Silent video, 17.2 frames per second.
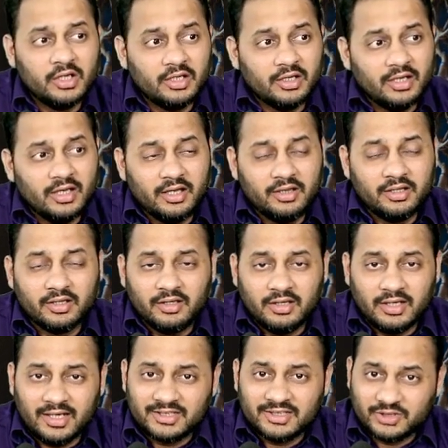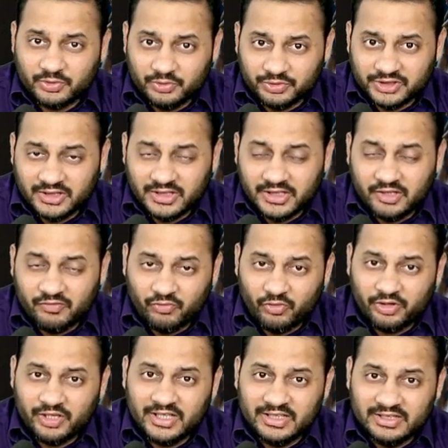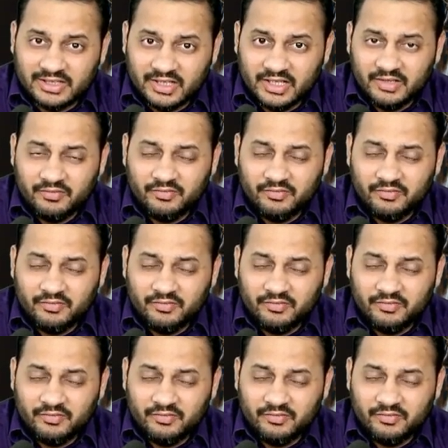the last question like 43.